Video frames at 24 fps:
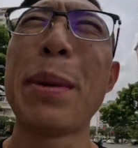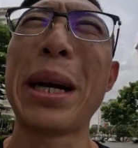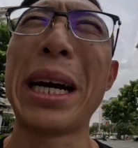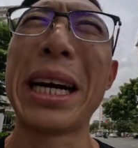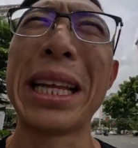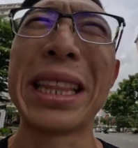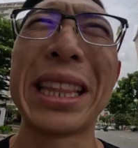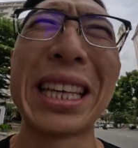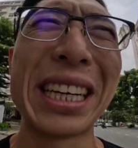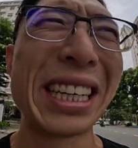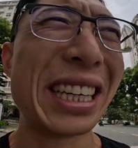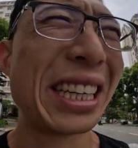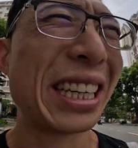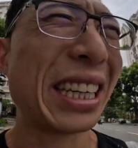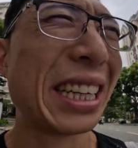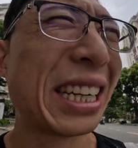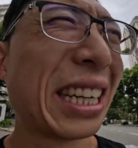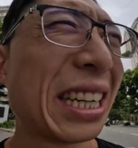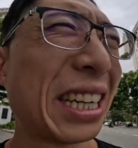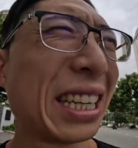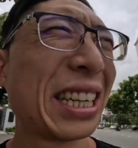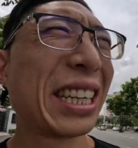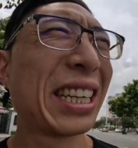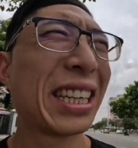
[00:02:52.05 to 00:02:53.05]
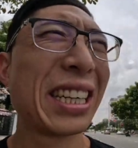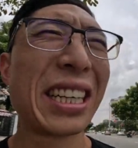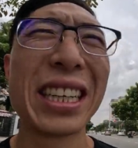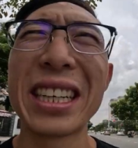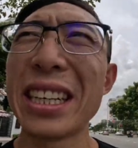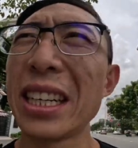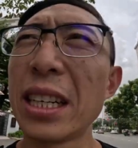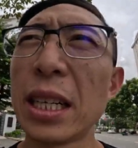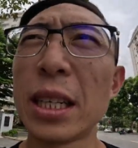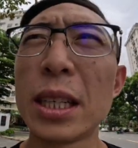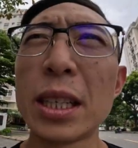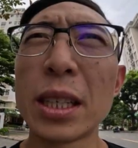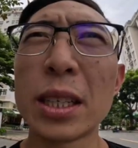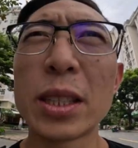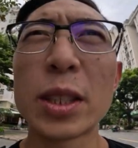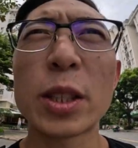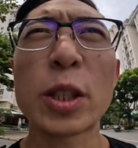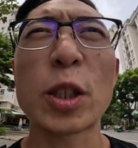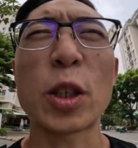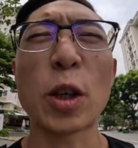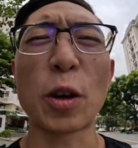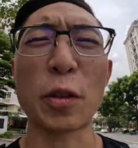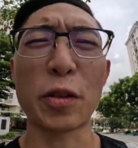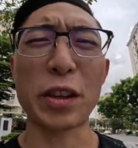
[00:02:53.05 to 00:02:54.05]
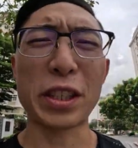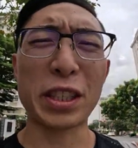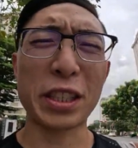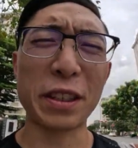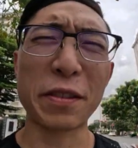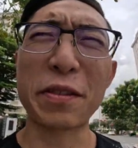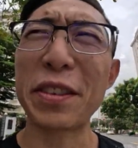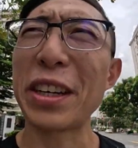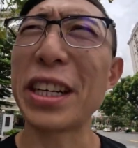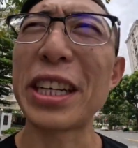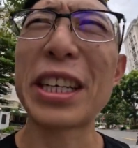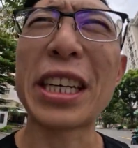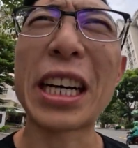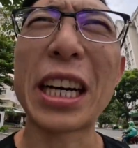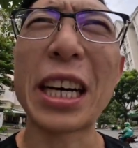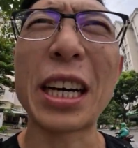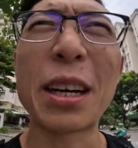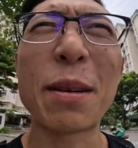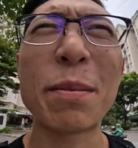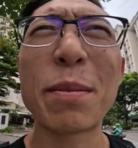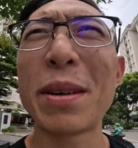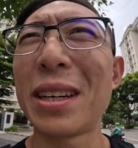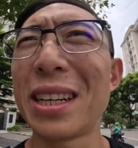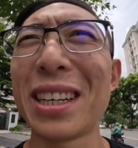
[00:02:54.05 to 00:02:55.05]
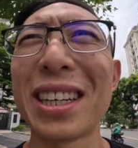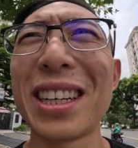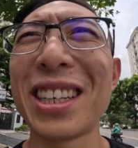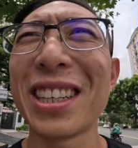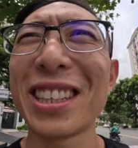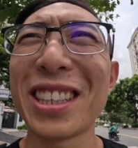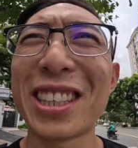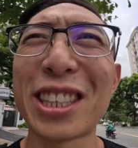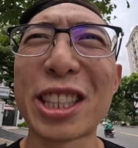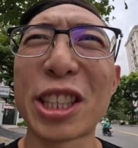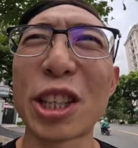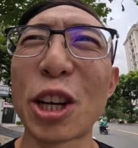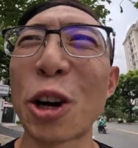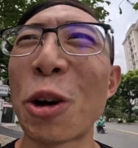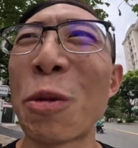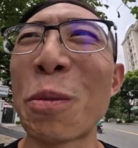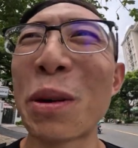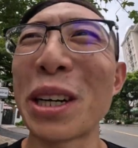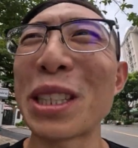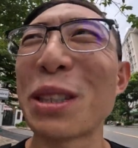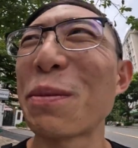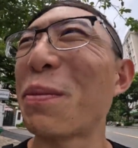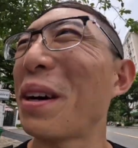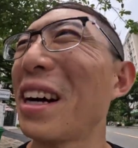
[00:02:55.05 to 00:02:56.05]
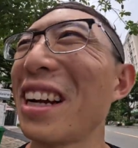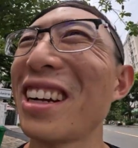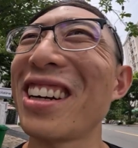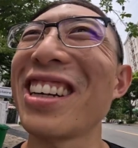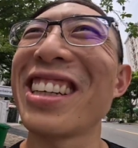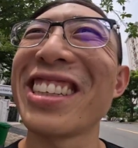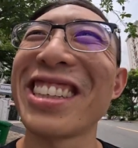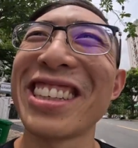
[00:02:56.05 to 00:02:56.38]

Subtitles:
and service in Vietnam, so much better.